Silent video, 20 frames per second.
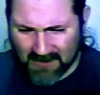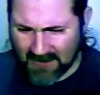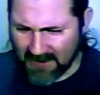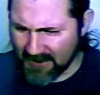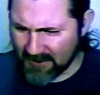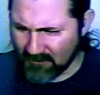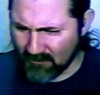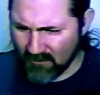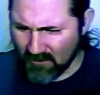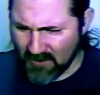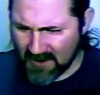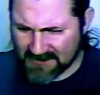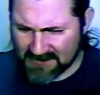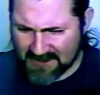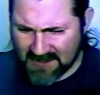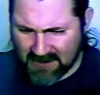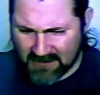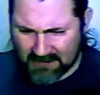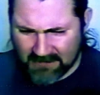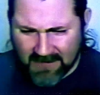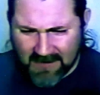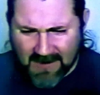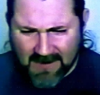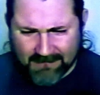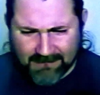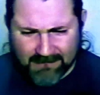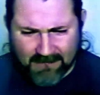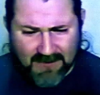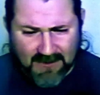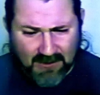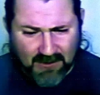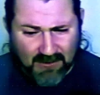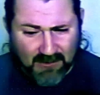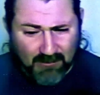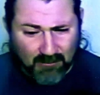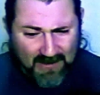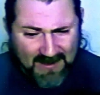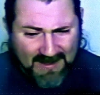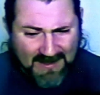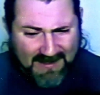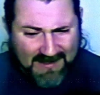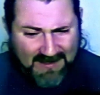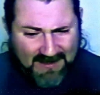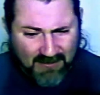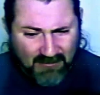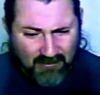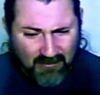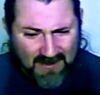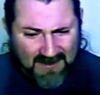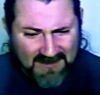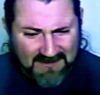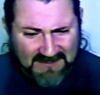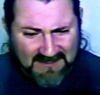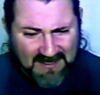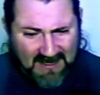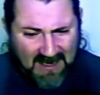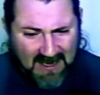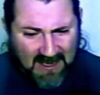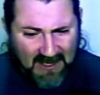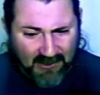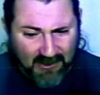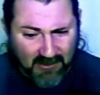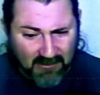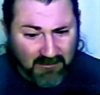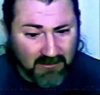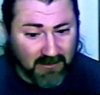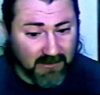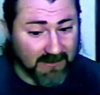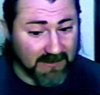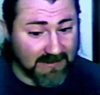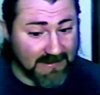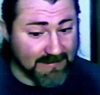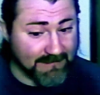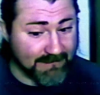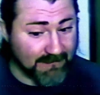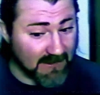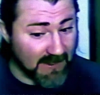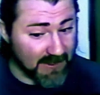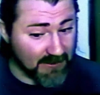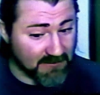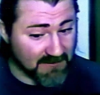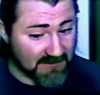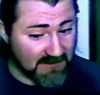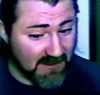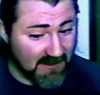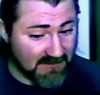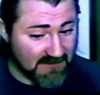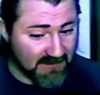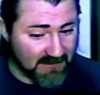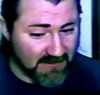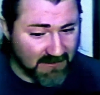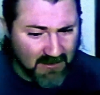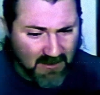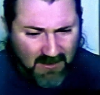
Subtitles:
And watch out for the grinning, crazy Otto, Evil Otto's cousin,